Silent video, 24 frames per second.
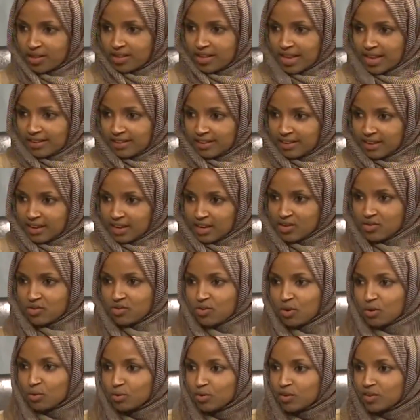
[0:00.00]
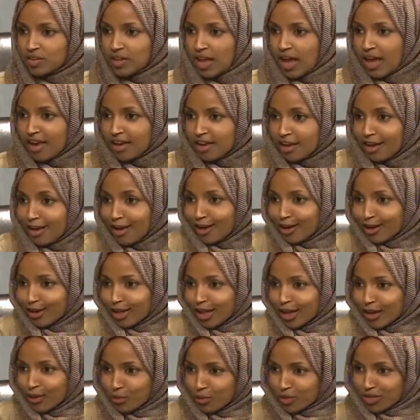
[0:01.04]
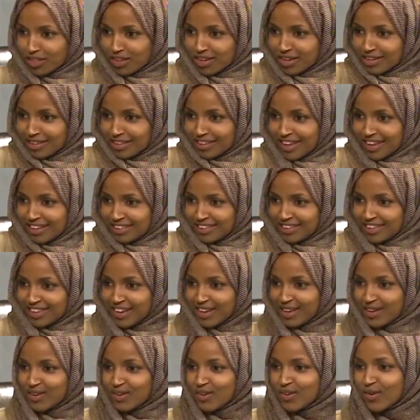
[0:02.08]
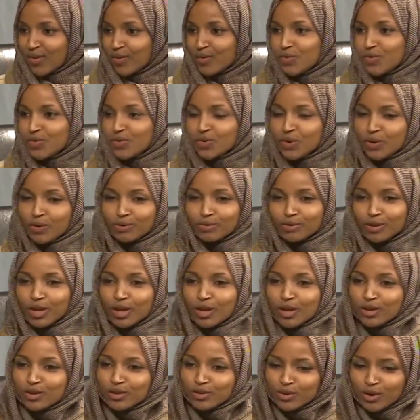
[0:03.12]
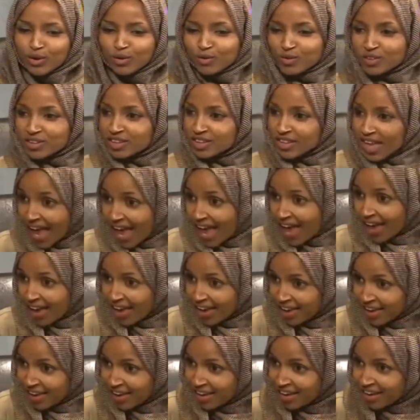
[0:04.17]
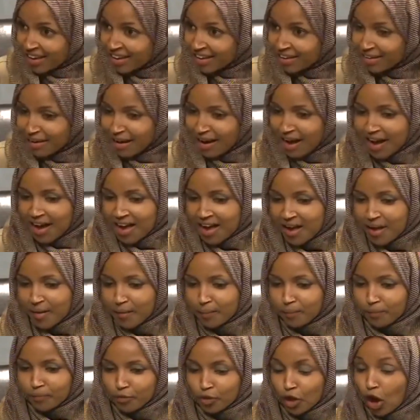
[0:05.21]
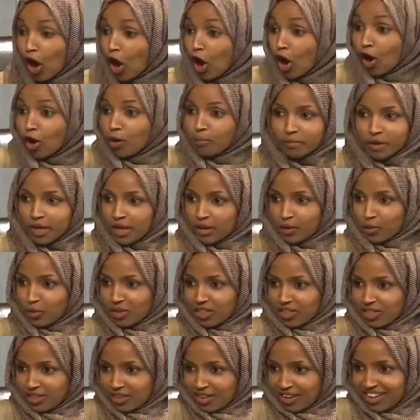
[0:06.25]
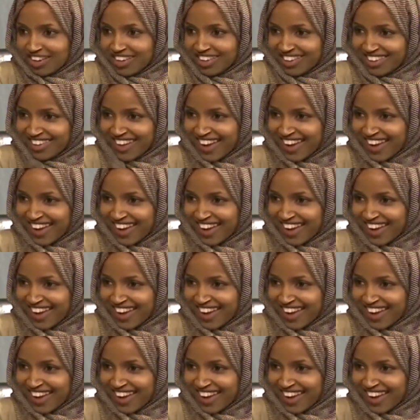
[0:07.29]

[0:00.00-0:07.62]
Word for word: an intensity. You don't say England with an intensity. You know, you don't say the army with an